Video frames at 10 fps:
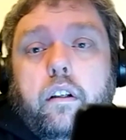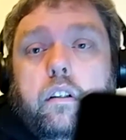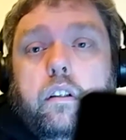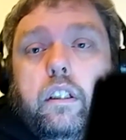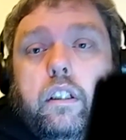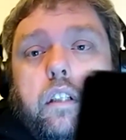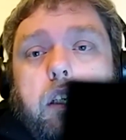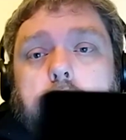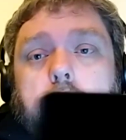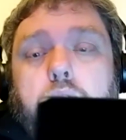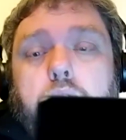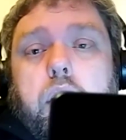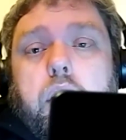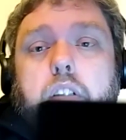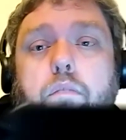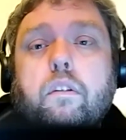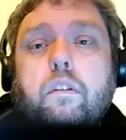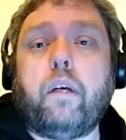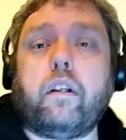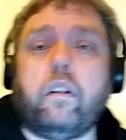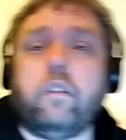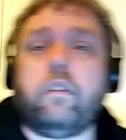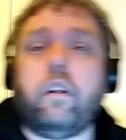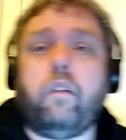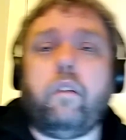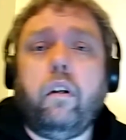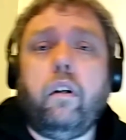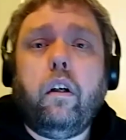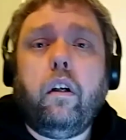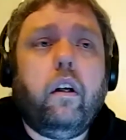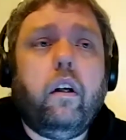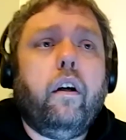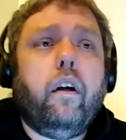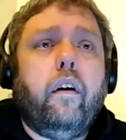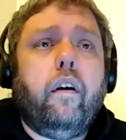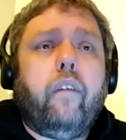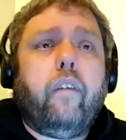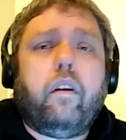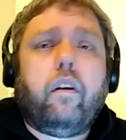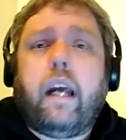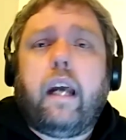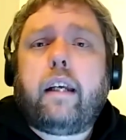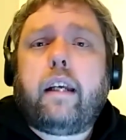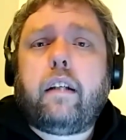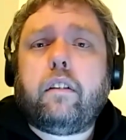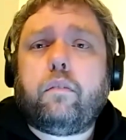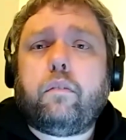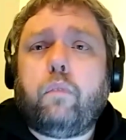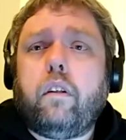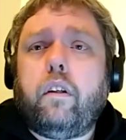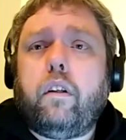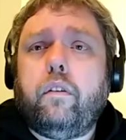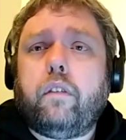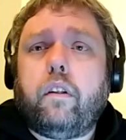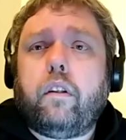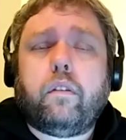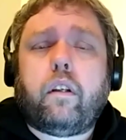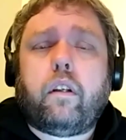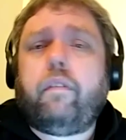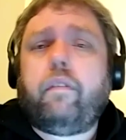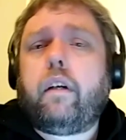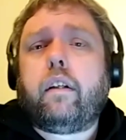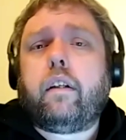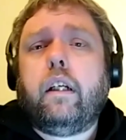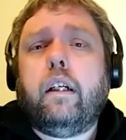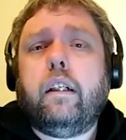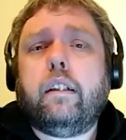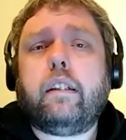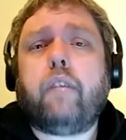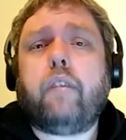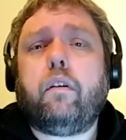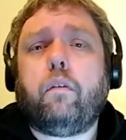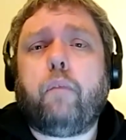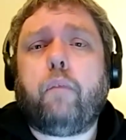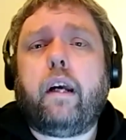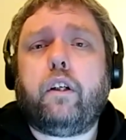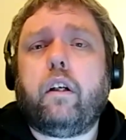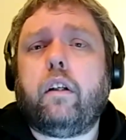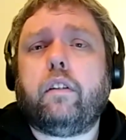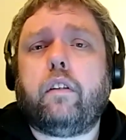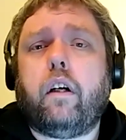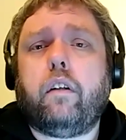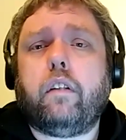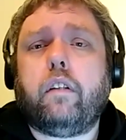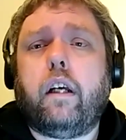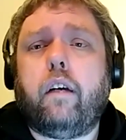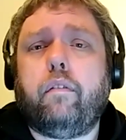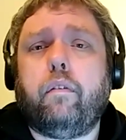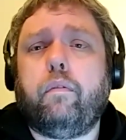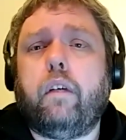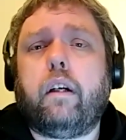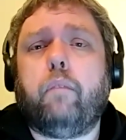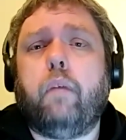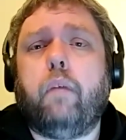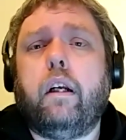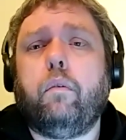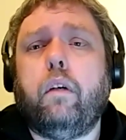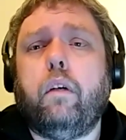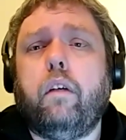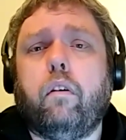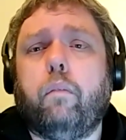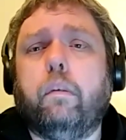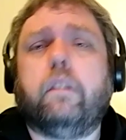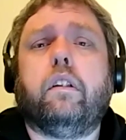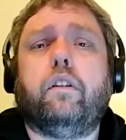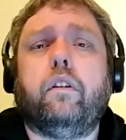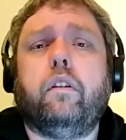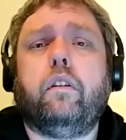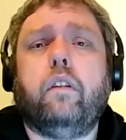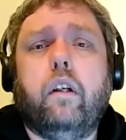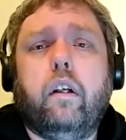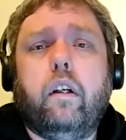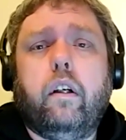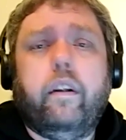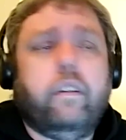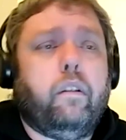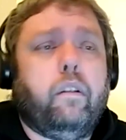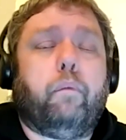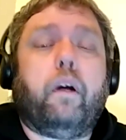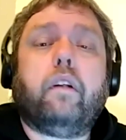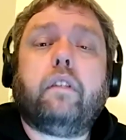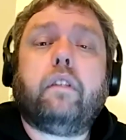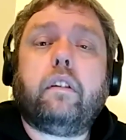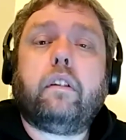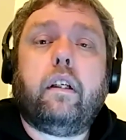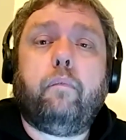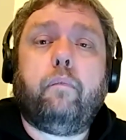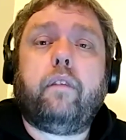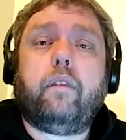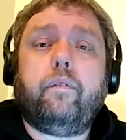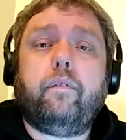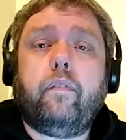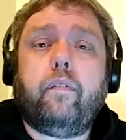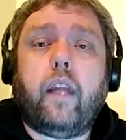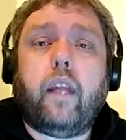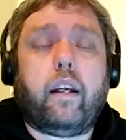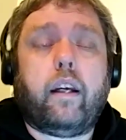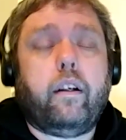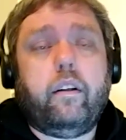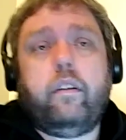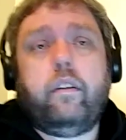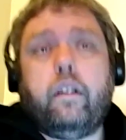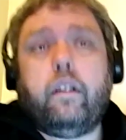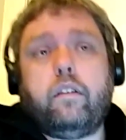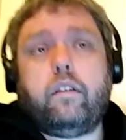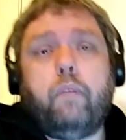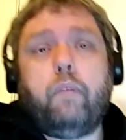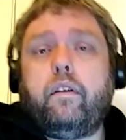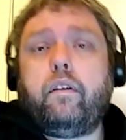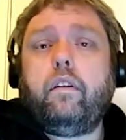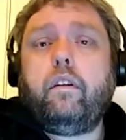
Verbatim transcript: She's not just fucking disrespecting herself. Her dad catches wind of the news and knows that a fucking seventy-year-old man shit on his daughter's head for fucking money or whatever or position. It's embarrassing to him, man. Like, has the mother,